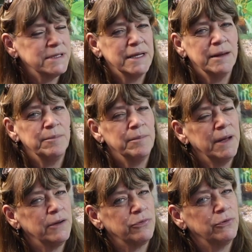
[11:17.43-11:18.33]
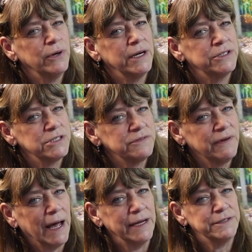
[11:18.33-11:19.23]
and they made it through it just
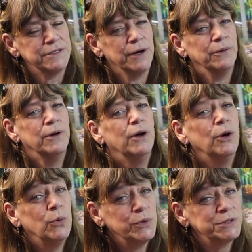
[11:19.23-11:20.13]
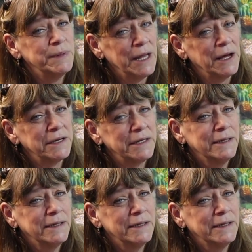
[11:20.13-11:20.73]
fine. So wish me luck.